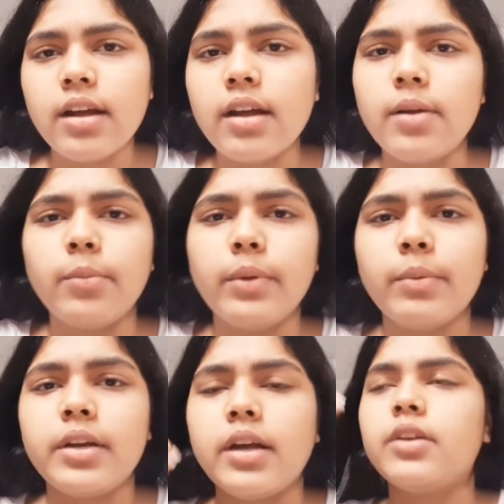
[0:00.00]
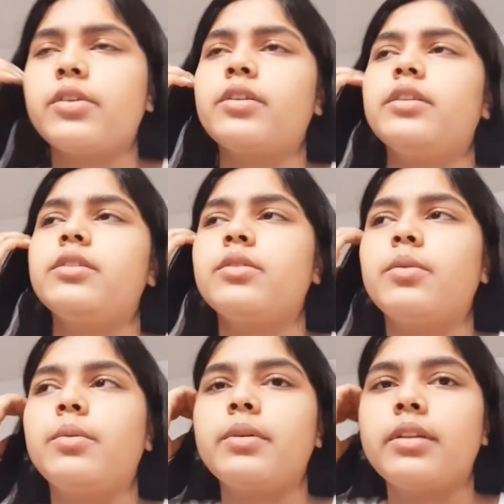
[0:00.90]
we were done early, so we
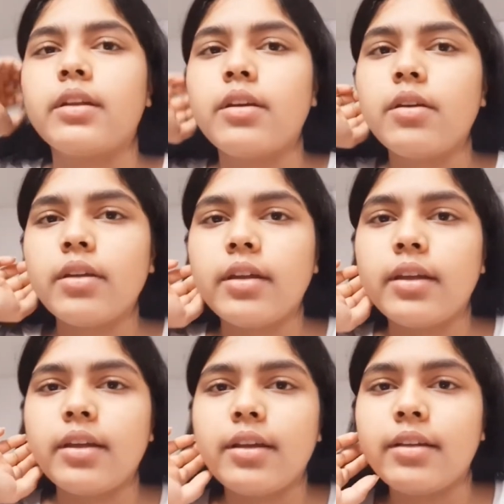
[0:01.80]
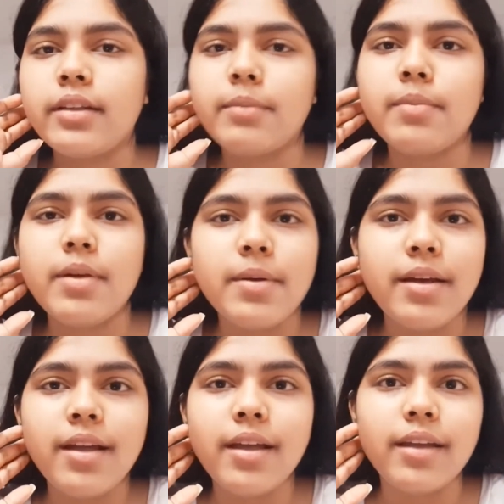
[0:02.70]
were like, okay, yeah, like bye
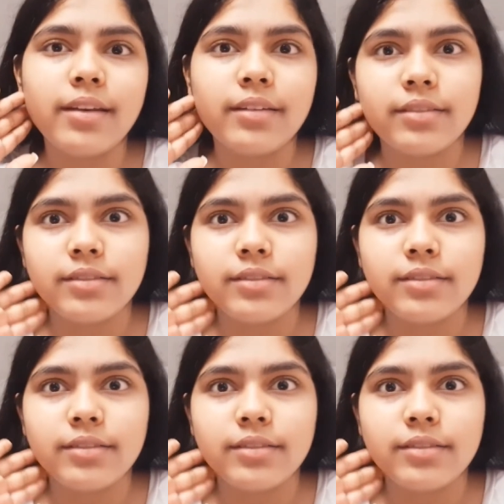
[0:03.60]
bye. And